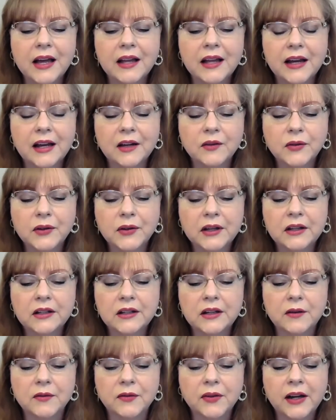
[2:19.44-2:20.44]
an
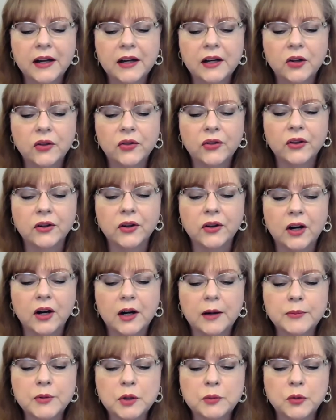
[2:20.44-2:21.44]
advocate of health and
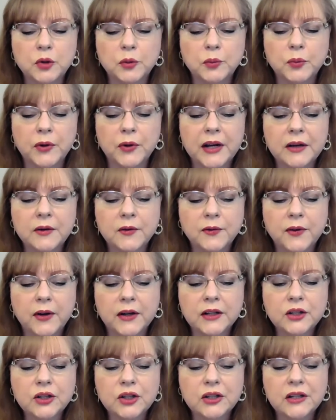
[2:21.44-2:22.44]
optimal brain
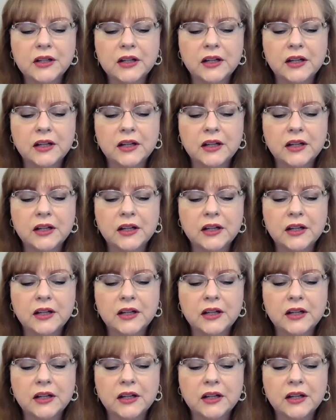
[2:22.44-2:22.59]
function.